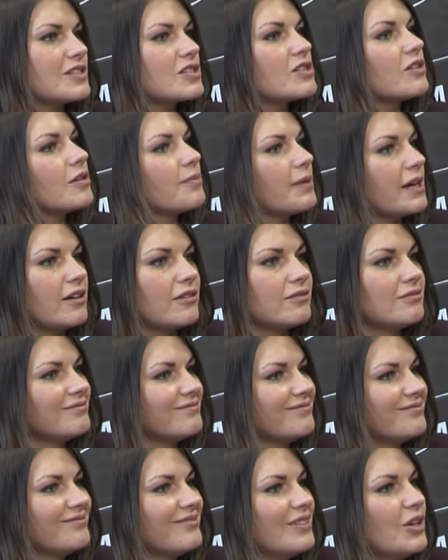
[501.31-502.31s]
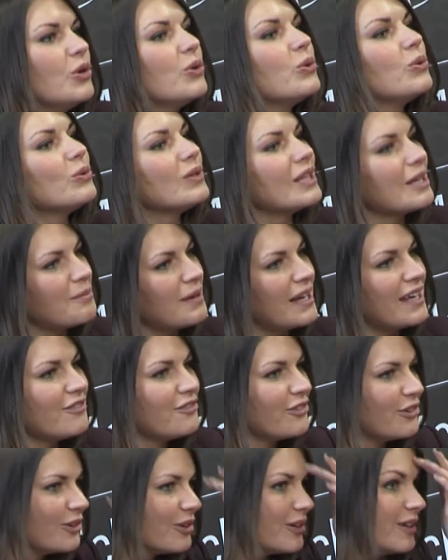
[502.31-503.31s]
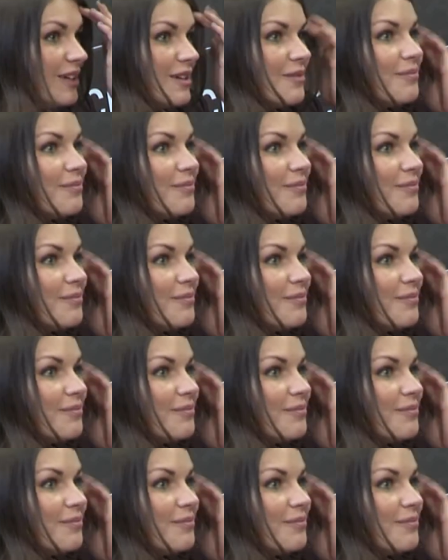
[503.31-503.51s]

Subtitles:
about who they play for,